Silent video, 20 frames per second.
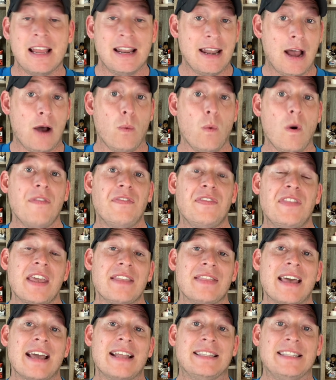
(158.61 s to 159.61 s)
Now, one
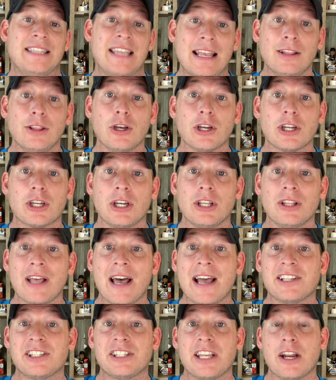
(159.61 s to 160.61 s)
thing that did look good
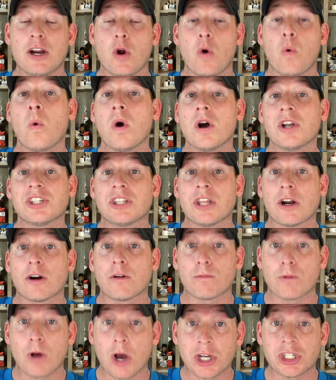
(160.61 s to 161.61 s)
last year was their
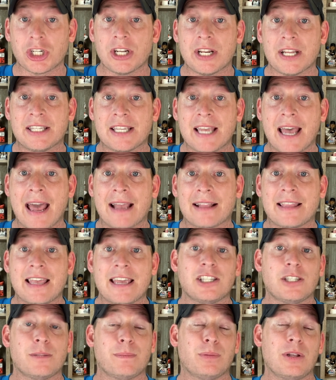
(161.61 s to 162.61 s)
rushing attack.
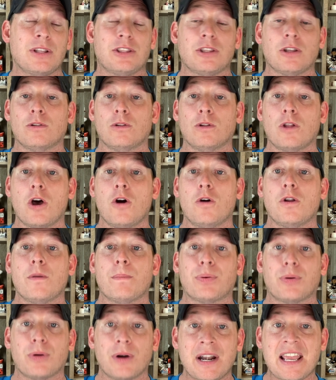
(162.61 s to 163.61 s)
They split the
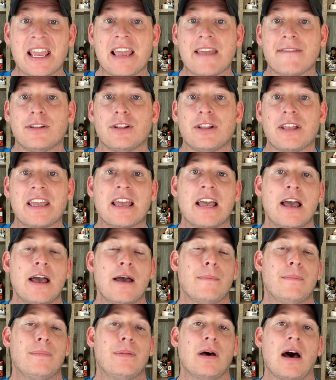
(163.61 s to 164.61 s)
load pretty evenly
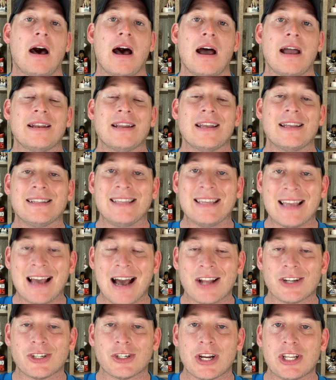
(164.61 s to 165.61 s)
behind
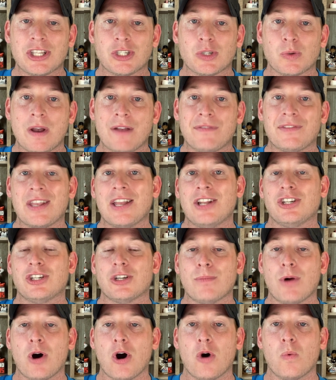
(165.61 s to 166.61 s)
DeAndre Swift and
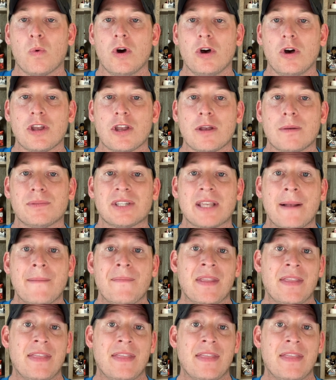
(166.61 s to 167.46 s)
Jamaal Williams.